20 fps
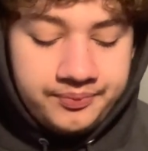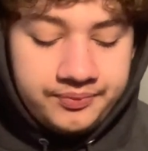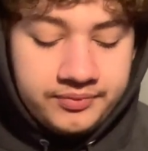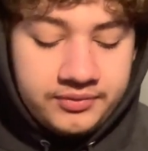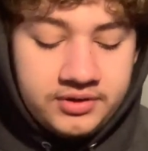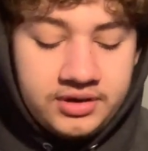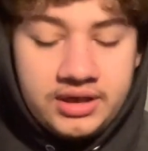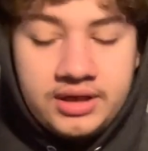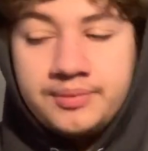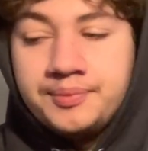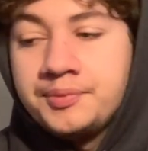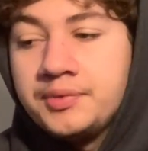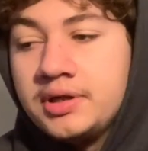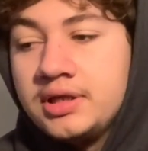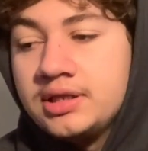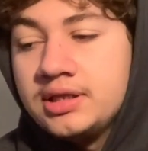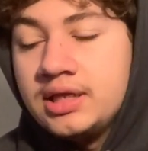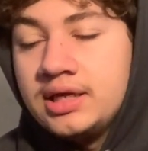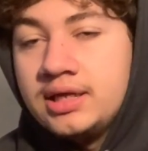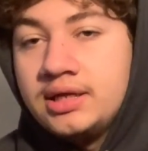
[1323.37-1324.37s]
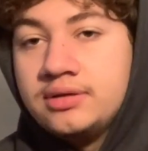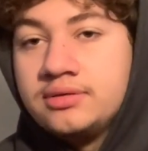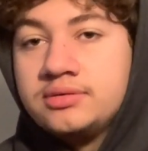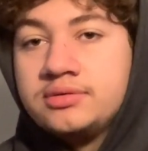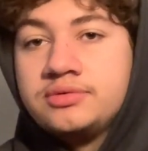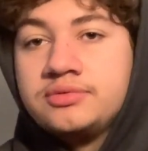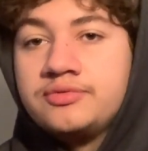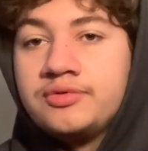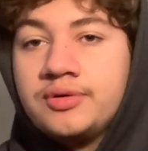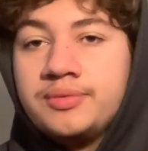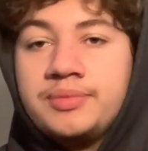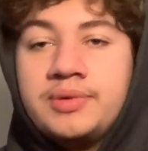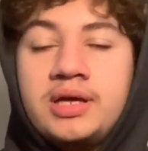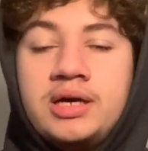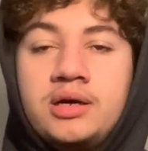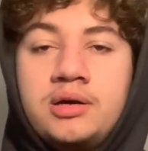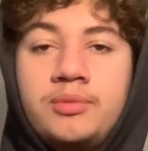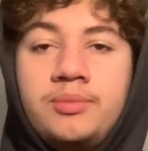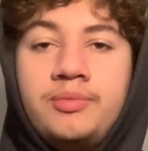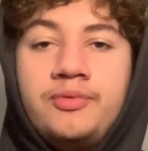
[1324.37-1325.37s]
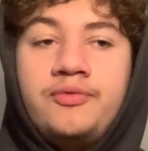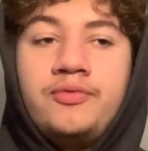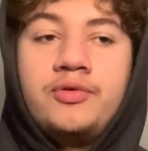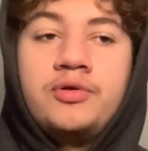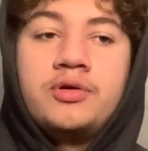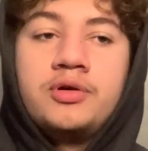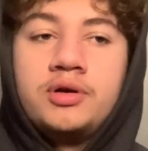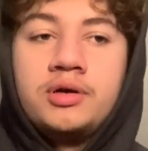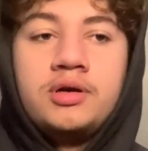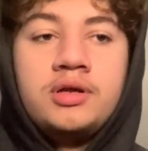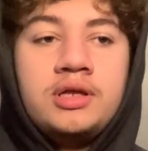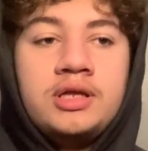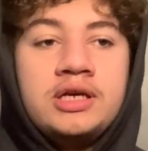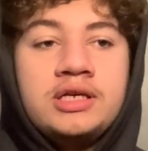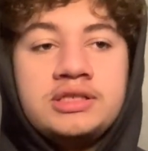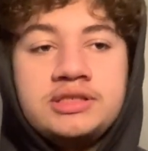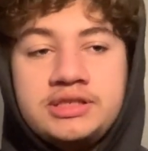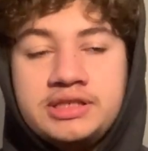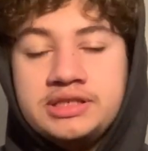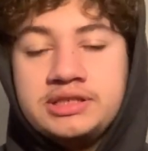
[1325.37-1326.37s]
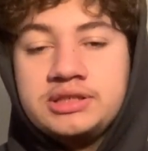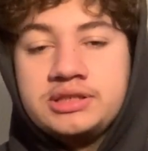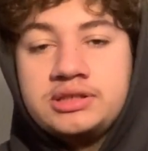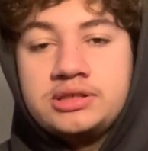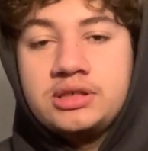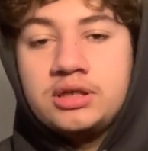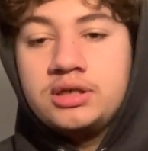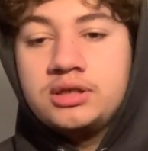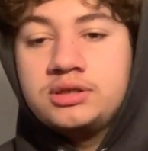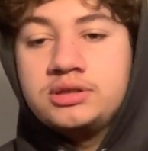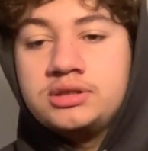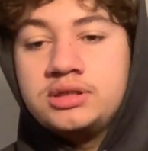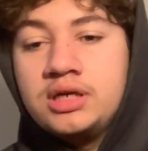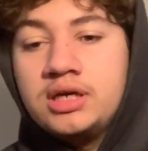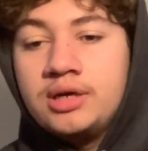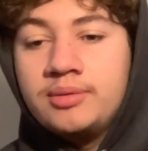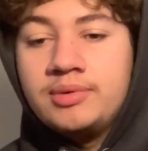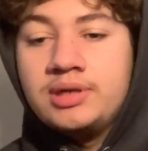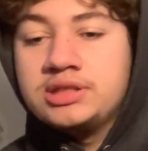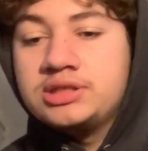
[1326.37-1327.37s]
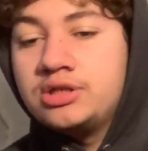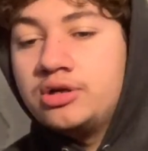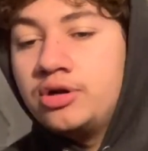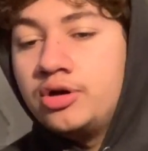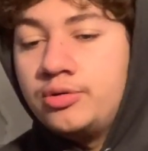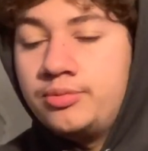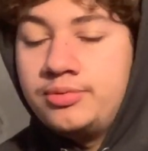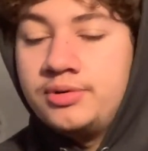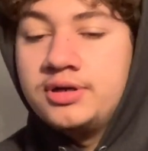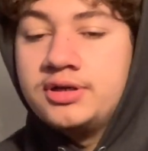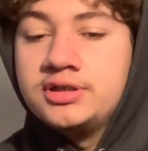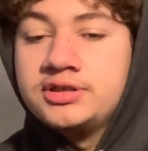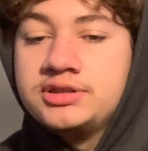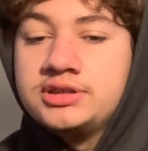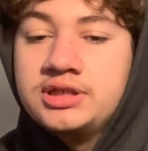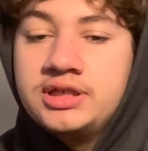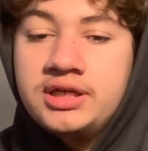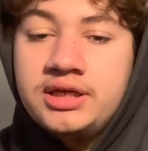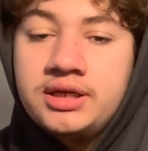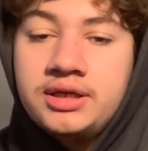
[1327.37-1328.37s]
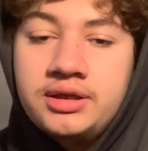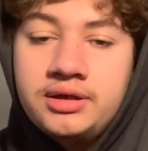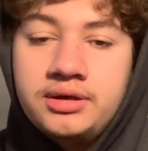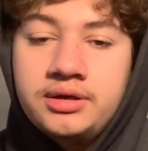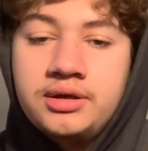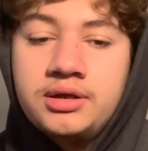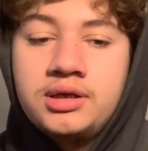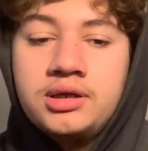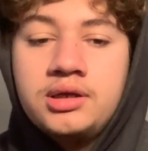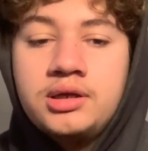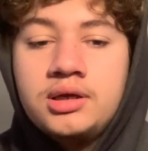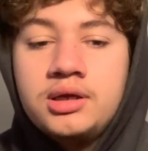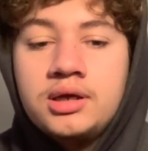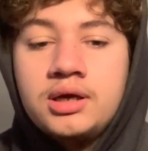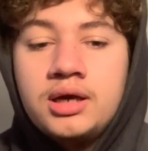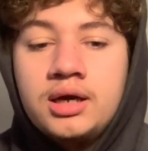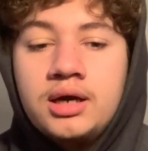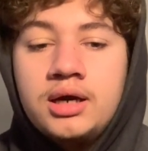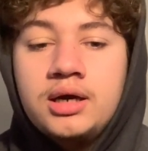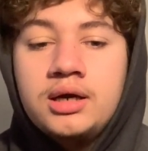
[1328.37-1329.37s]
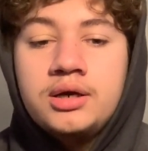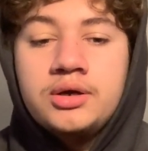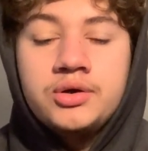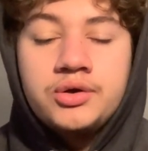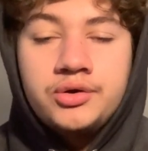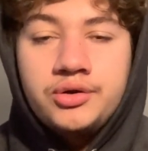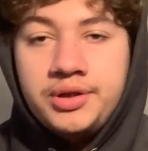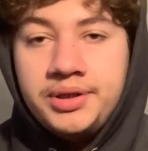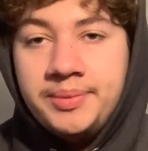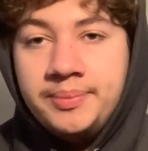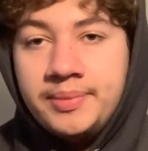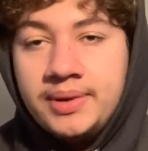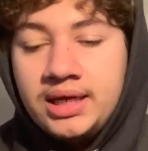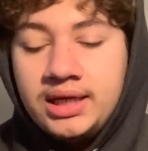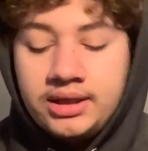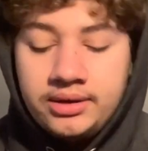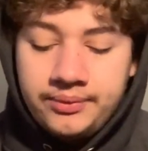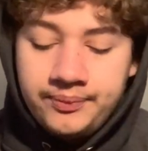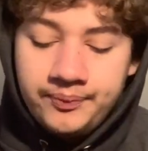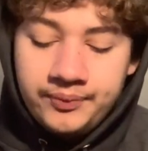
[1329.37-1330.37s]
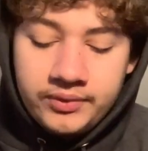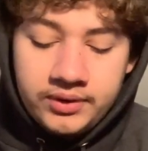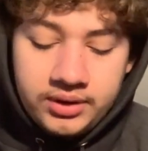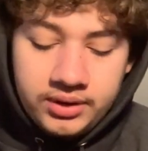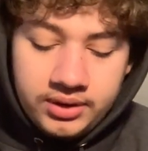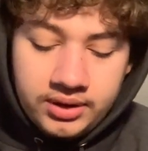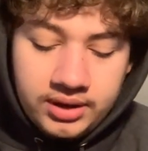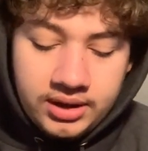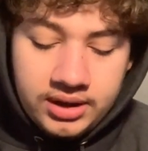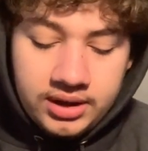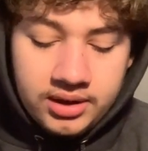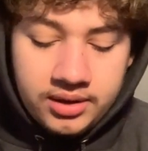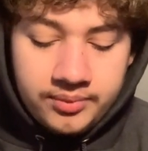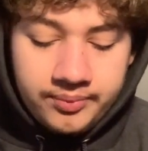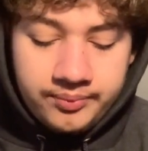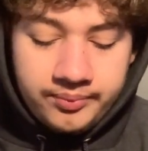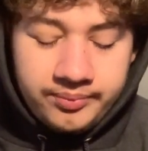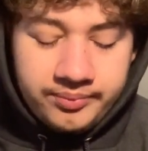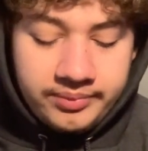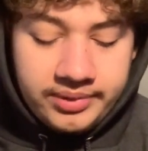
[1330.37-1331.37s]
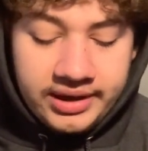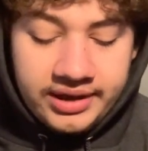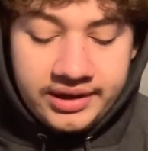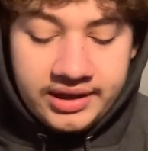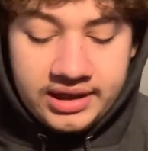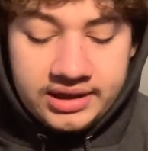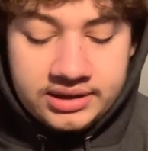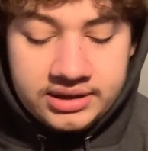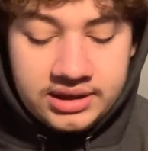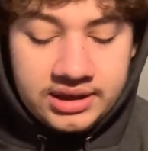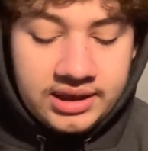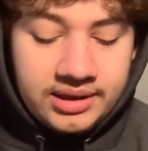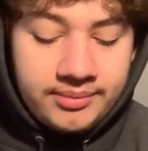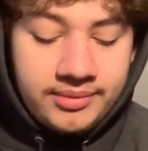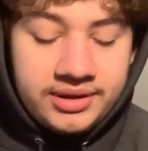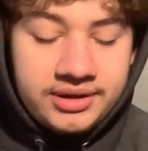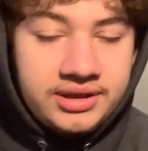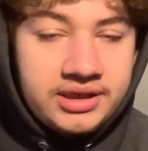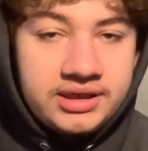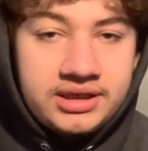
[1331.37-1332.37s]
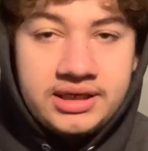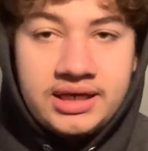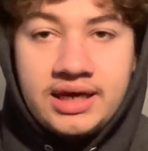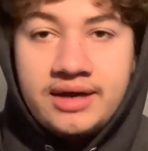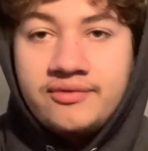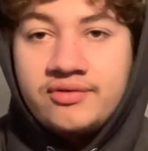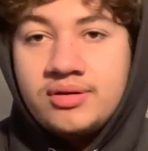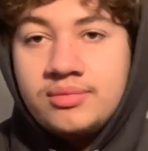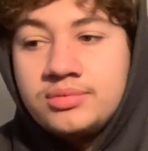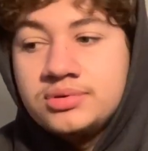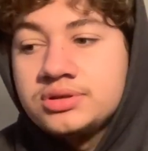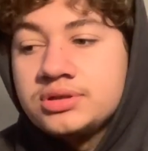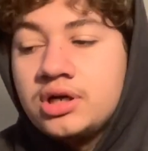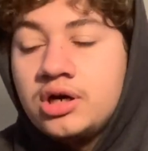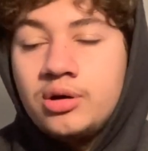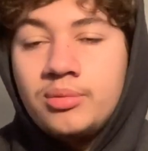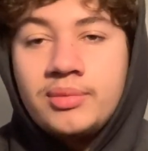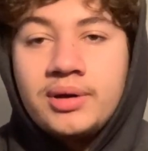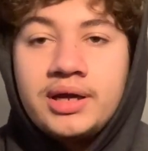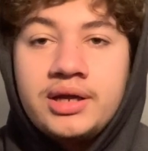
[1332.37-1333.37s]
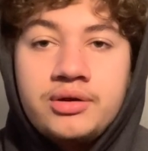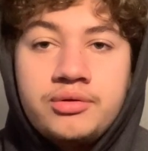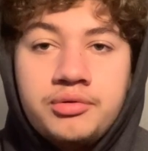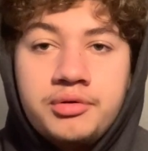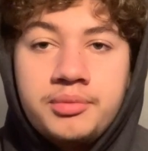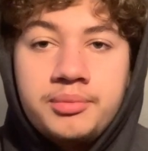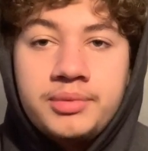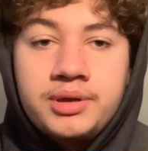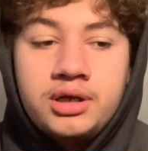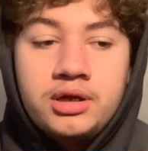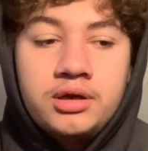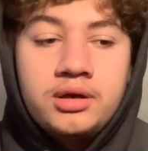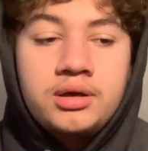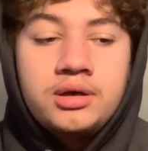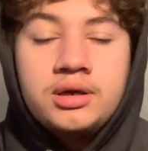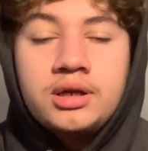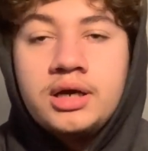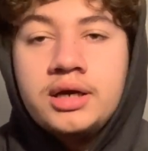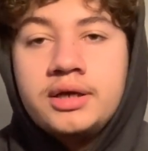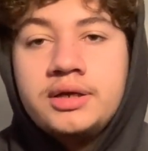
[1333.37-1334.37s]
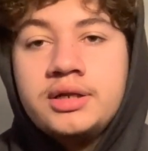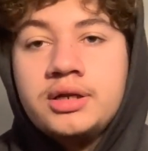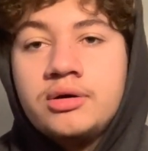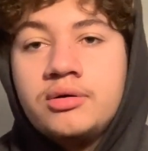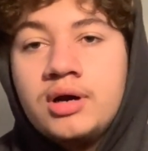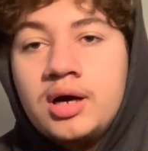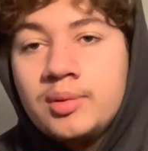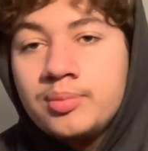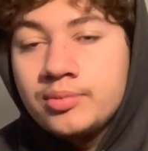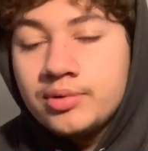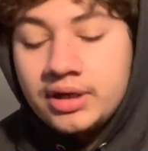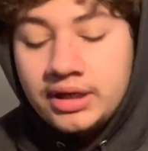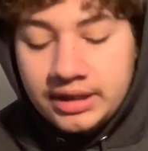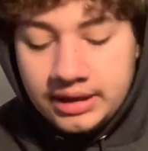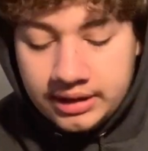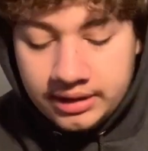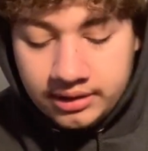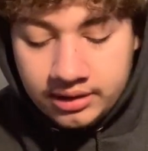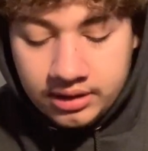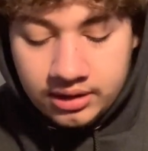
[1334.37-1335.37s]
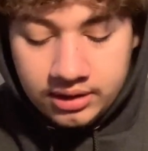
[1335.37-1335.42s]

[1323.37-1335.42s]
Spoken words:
Yeah, and then from there, before season starts, Minnesota openers in early May. By that time, I'd like to have almost all my equipment, upgraded.